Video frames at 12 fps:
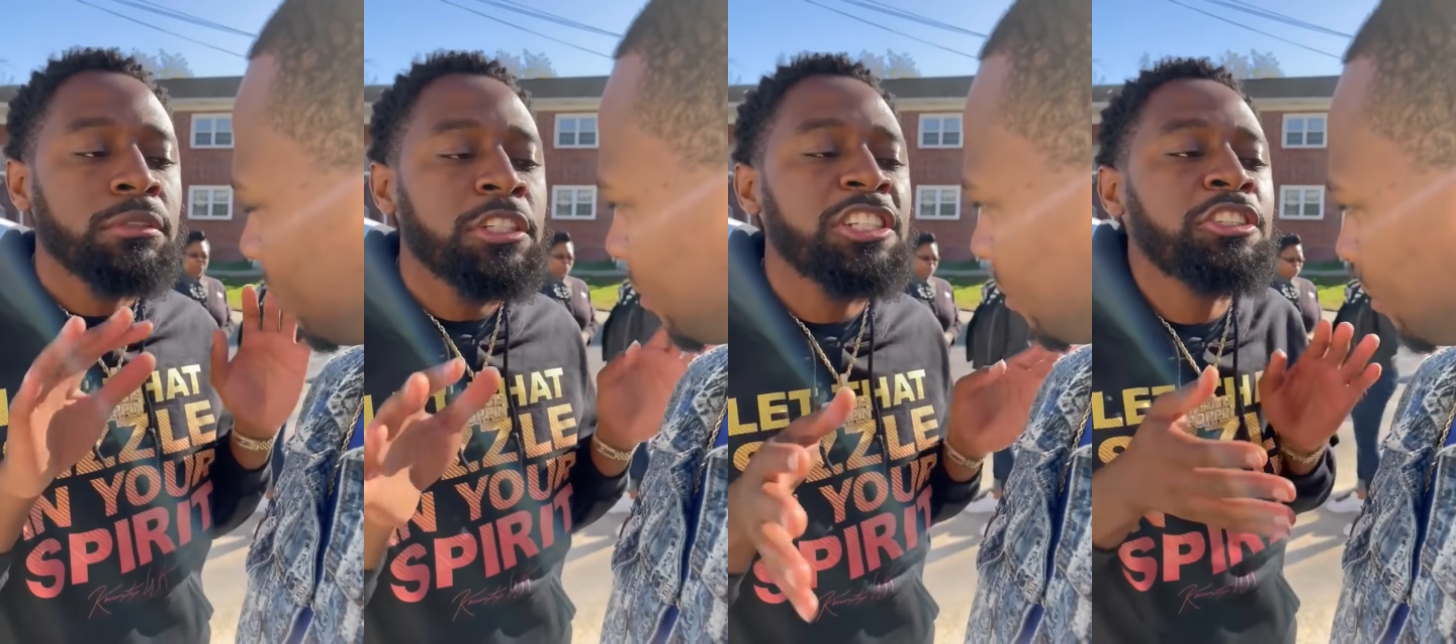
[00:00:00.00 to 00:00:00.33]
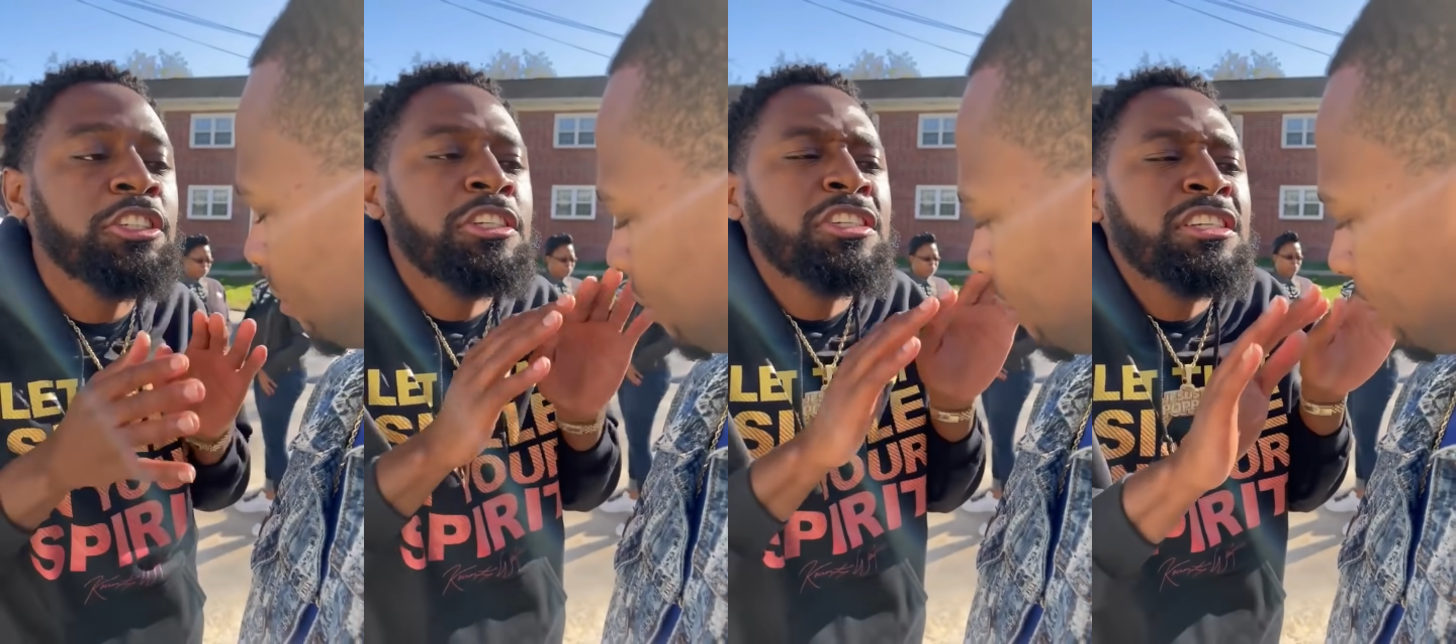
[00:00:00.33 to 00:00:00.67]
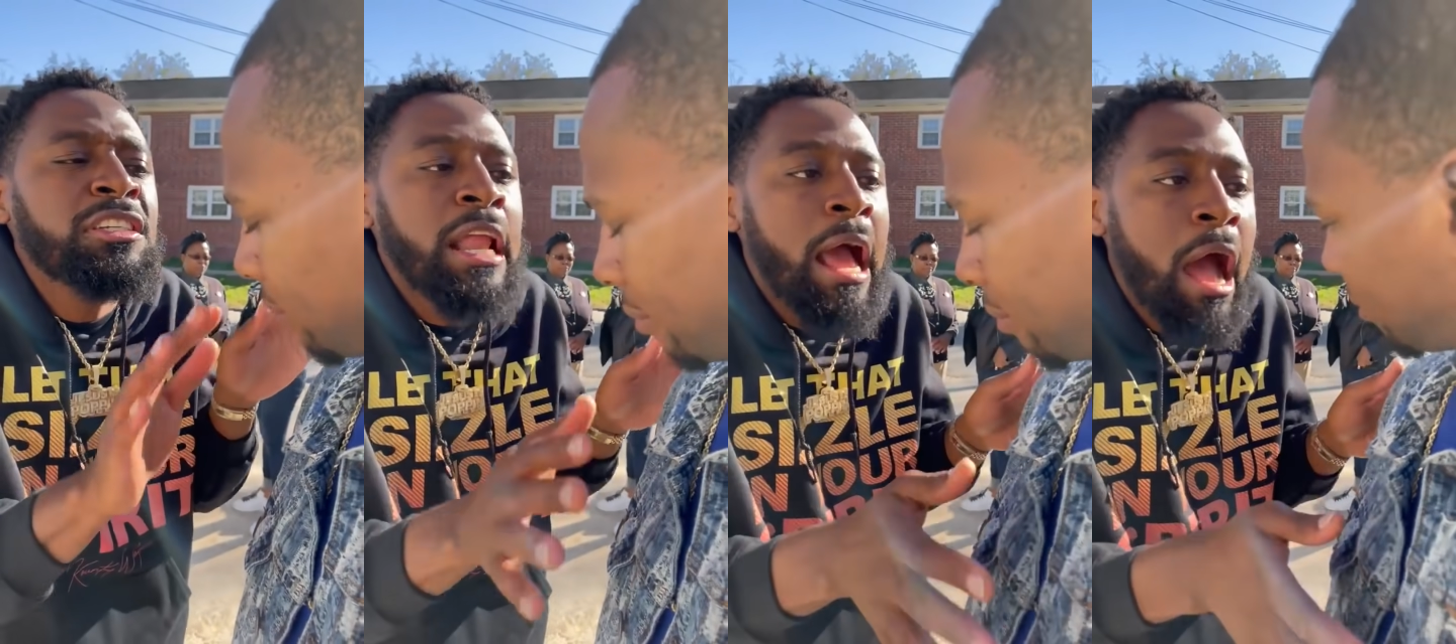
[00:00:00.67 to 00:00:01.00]
she, she,
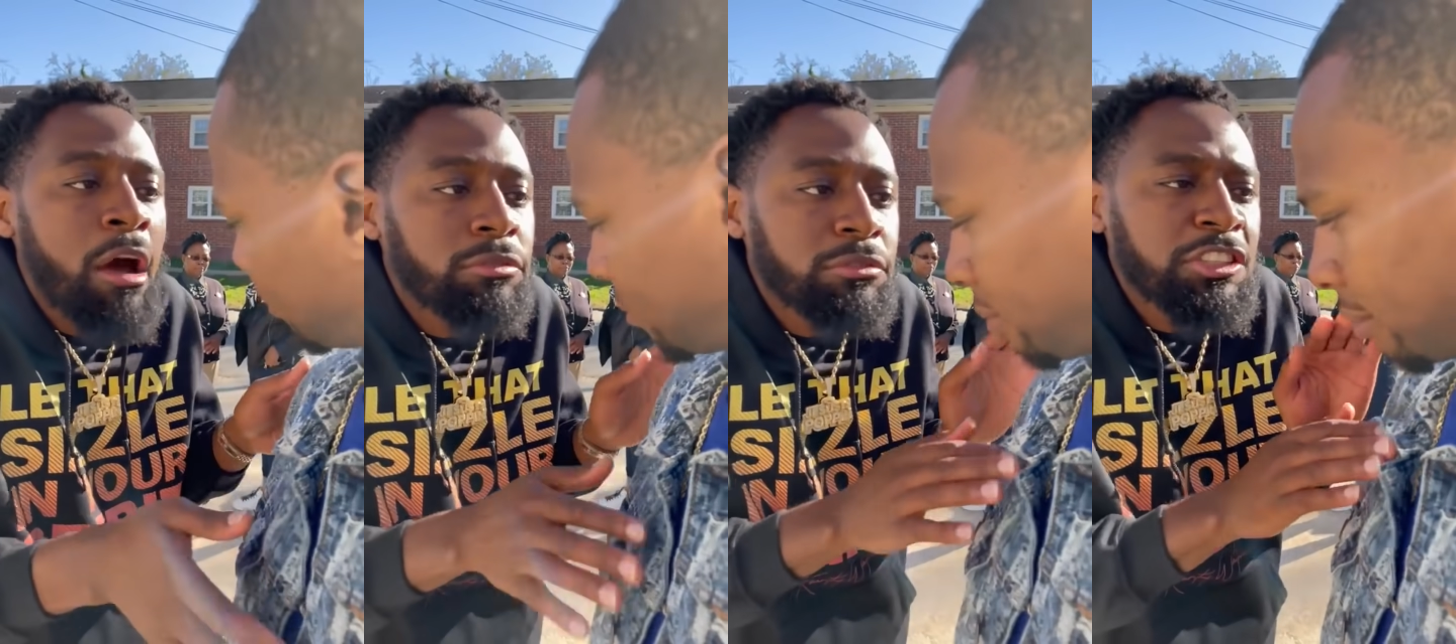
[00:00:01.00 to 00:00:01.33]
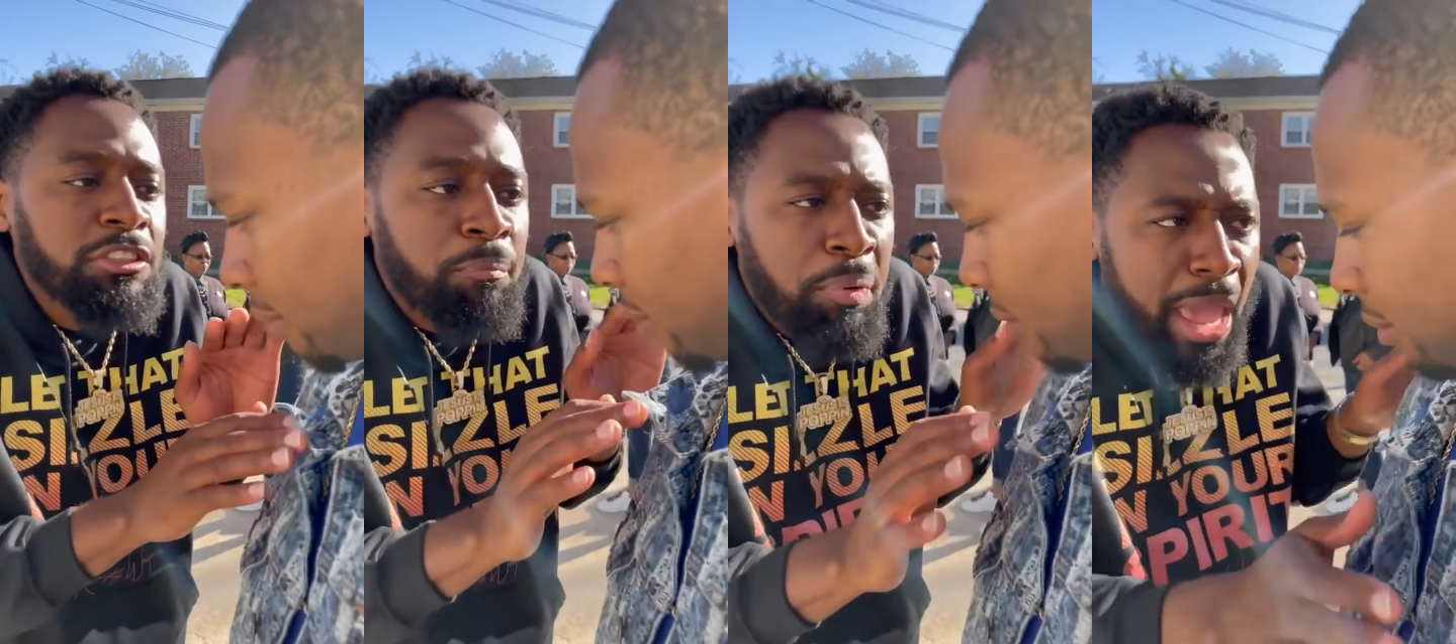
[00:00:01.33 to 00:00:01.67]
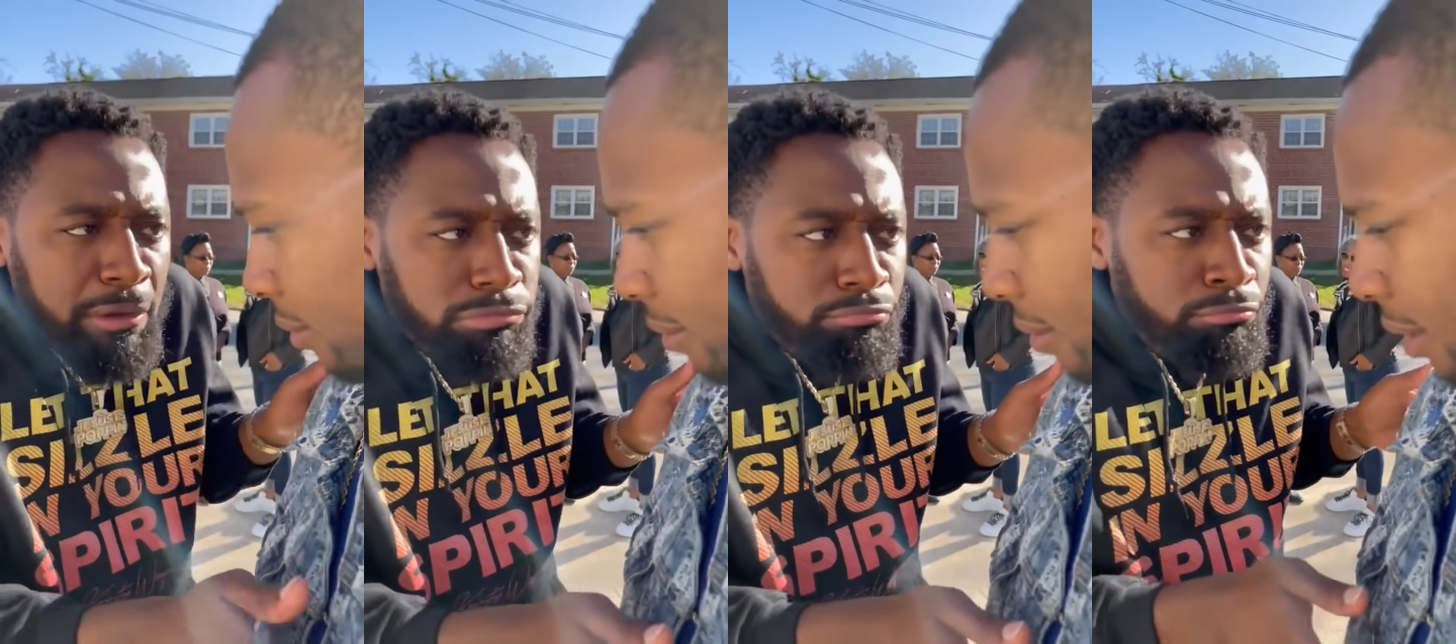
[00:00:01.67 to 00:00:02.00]
she's in the house. She's a
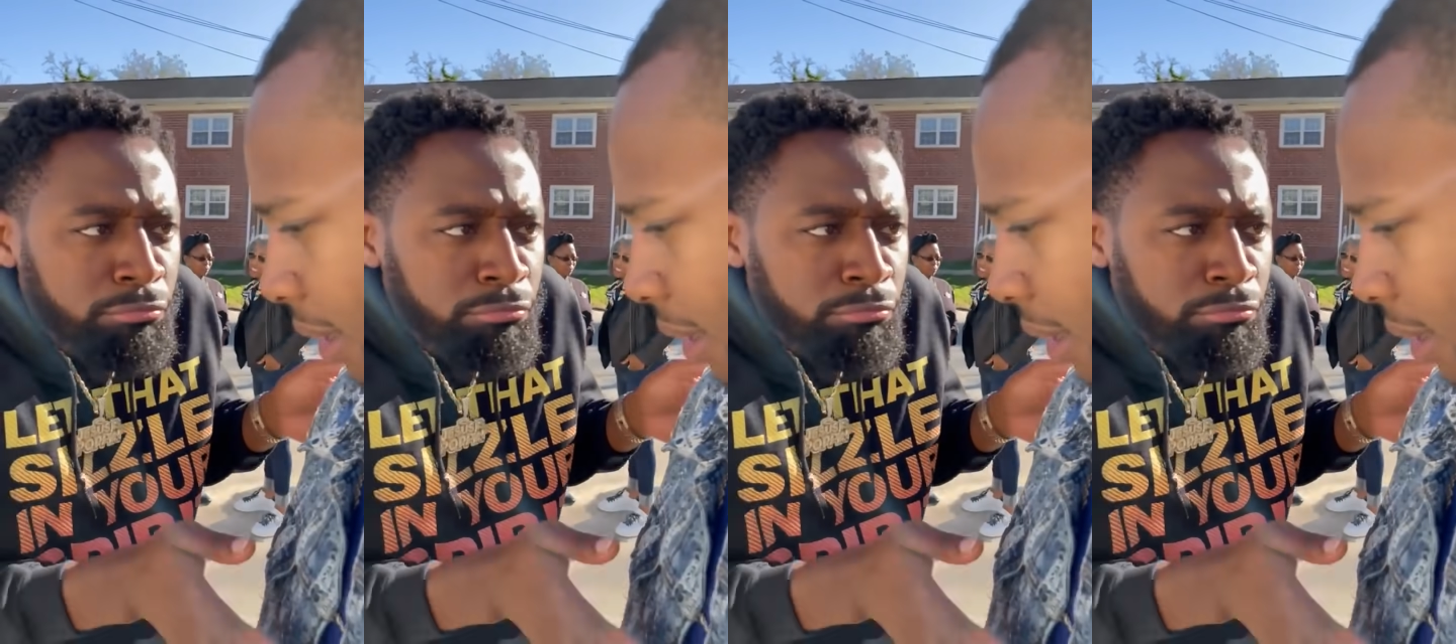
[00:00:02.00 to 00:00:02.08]
pet.